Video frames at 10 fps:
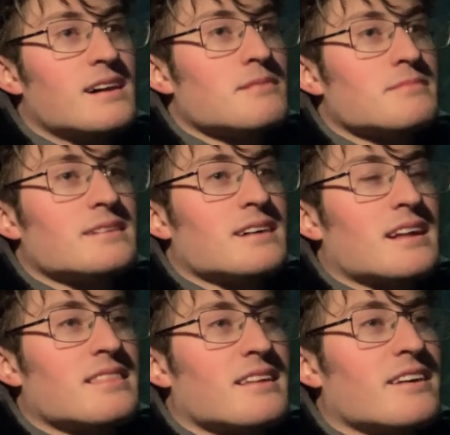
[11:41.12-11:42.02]
But
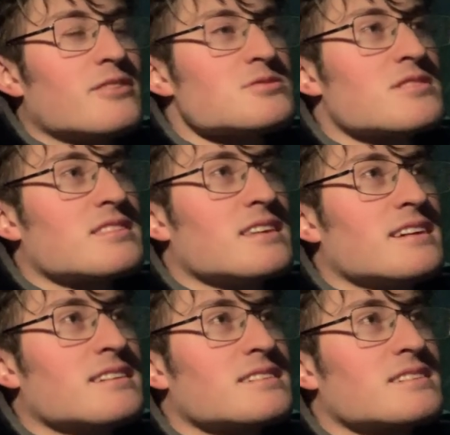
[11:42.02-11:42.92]
I also
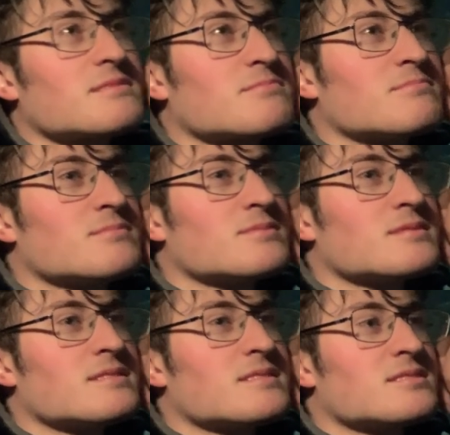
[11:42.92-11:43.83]
think
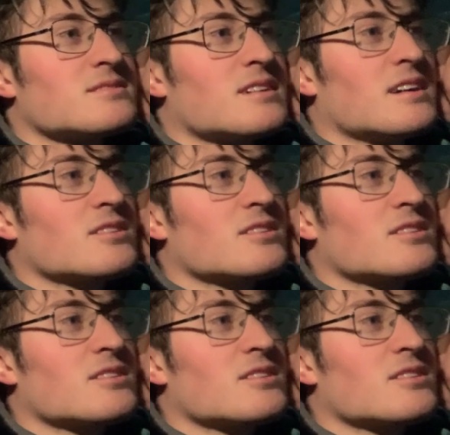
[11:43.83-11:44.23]
a